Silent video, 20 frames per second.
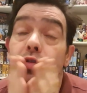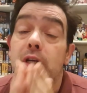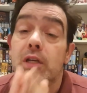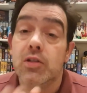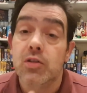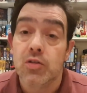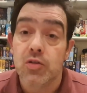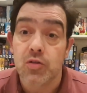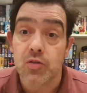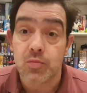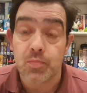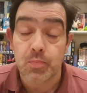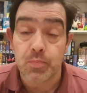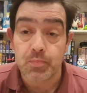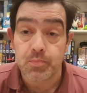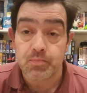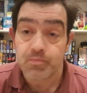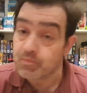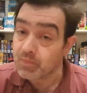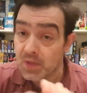reasons.
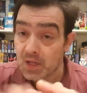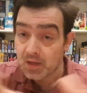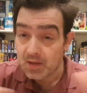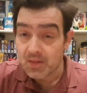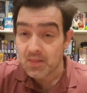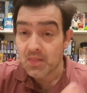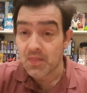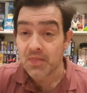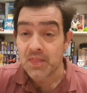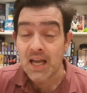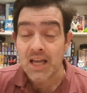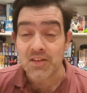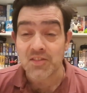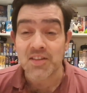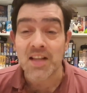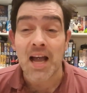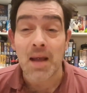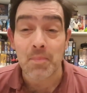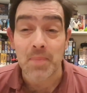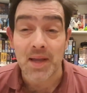That's
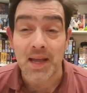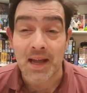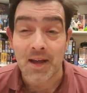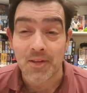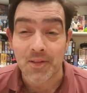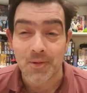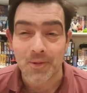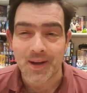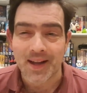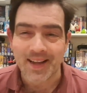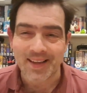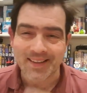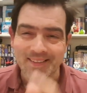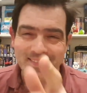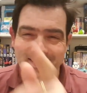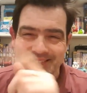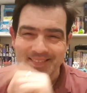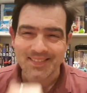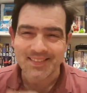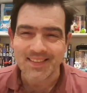that bit out of the way.
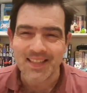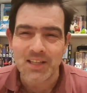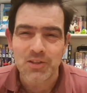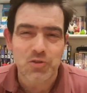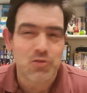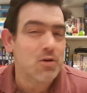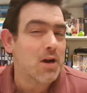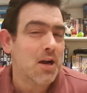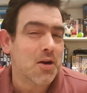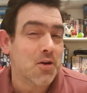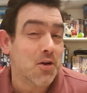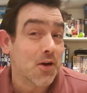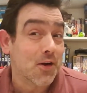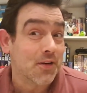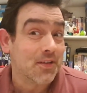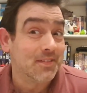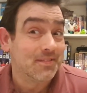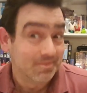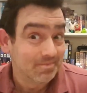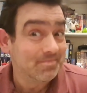Let's crack
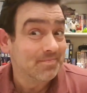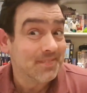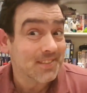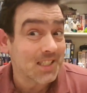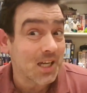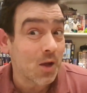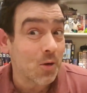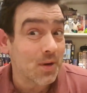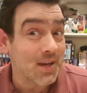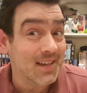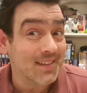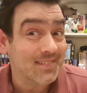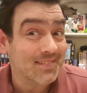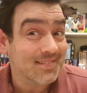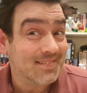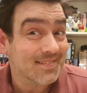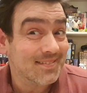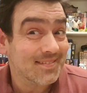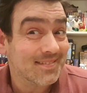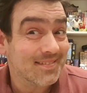on, shall we?
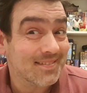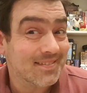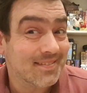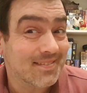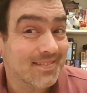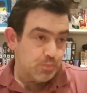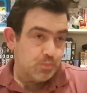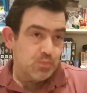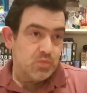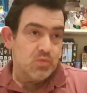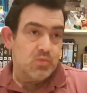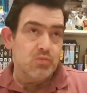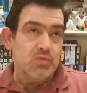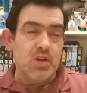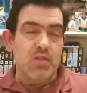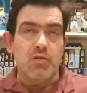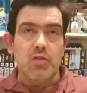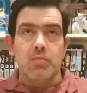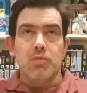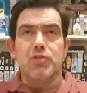
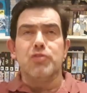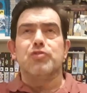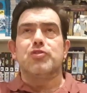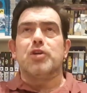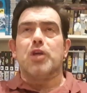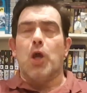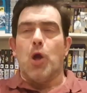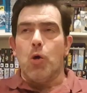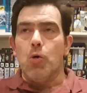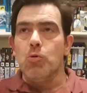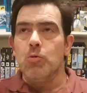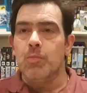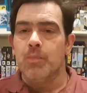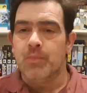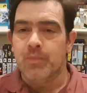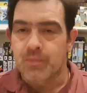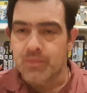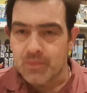Several months ago,